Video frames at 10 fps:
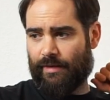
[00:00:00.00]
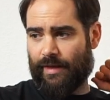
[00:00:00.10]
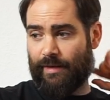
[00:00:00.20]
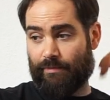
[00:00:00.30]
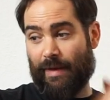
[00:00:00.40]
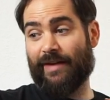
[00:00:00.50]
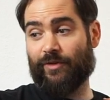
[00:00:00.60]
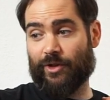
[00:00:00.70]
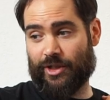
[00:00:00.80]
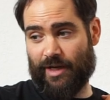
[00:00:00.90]

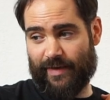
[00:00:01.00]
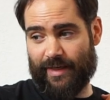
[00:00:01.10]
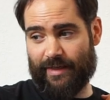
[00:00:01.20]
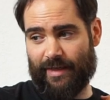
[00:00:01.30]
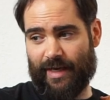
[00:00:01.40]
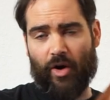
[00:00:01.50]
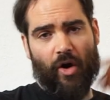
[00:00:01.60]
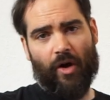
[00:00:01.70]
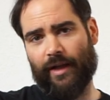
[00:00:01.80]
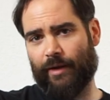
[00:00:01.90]
version of it. And
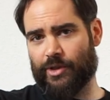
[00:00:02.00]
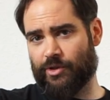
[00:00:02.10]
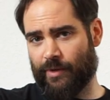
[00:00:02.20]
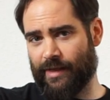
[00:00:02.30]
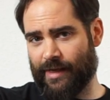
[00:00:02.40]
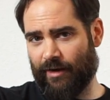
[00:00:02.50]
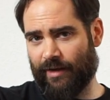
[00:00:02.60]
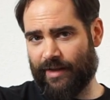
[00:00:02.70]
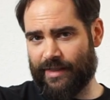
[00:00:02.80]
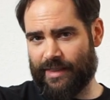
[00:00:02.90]
all I was doing there,
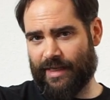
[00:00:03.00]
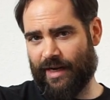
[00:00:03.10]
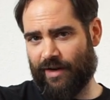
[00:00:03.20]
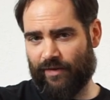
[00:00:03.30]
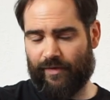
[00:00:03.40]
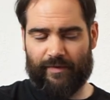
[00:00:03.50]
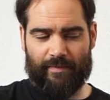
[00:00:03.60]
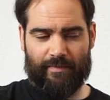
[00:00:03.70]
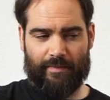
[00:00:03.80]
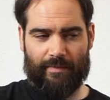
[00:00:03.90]
and this is kind of
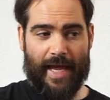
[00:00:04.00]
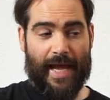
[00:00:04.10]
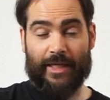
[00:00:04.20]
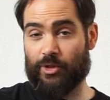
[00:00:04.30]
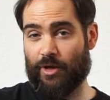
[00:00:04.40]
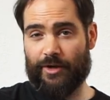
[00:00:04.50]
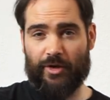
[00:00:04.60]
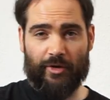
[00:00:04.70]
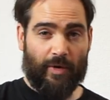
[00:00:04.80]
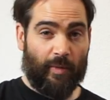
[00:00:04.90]
extra and you
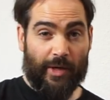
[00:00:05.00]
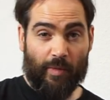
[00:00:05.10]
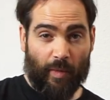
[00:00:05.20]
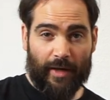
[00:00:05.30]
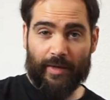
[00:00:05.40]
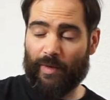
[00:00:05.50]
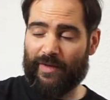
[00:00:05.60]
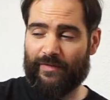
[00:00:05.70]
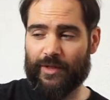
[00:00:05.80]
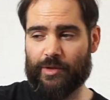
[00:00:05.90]
can do it when you want and when
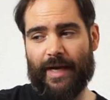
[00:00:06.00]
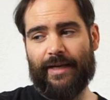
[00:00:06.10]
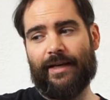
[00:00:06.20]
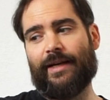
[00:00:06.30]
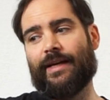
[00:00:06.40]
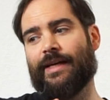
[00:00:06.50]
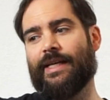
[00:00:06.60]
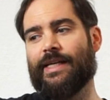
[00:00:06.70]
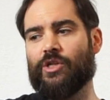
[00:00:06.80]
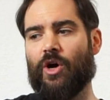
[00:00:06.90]
it feels right,
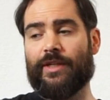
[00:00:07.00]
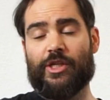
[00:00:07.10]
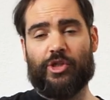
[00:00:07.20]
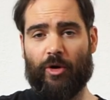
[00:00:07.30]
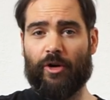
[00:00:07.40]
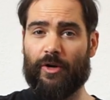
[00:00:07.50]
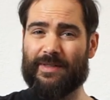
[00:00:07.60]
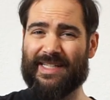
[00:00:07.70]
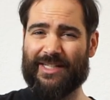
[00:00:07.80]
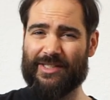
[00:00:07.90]
is on these shorter
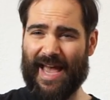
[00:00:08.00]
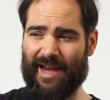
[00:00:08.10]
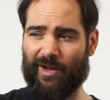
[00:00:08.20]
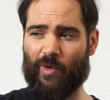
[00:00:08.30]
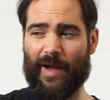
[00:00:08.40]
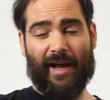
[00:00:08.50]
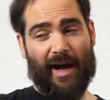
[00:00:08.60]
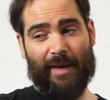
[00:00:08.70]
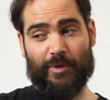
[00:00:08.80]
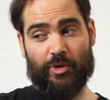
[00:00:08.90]
notes, I just add a quick
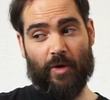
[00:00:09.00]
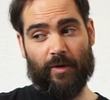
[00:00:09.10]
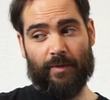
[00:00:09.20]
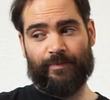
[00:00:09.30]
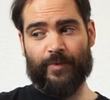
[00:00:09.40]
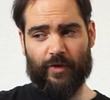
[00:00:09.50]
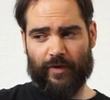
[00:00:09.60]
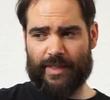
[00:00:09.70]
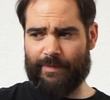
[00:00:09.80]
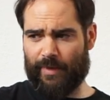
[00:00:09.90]
upstroke. So for
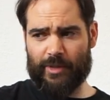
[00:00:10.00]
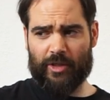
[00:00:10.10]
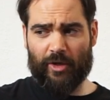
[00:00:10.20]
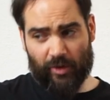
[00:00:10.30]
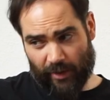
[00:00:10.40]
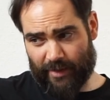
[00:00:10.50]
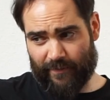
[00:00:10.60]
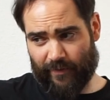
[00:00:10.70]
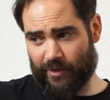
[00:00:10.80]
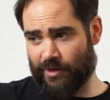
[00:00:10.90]
example, I'm just going to look at the
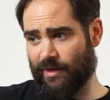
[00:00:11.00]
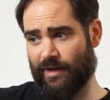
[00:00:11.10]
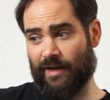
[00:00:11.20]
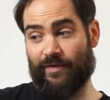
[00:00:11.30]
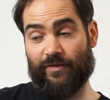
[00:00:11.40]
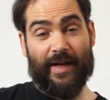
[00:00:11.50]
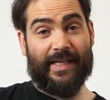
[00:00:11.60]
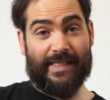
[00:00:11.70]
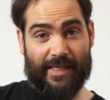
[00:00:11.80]
first phrase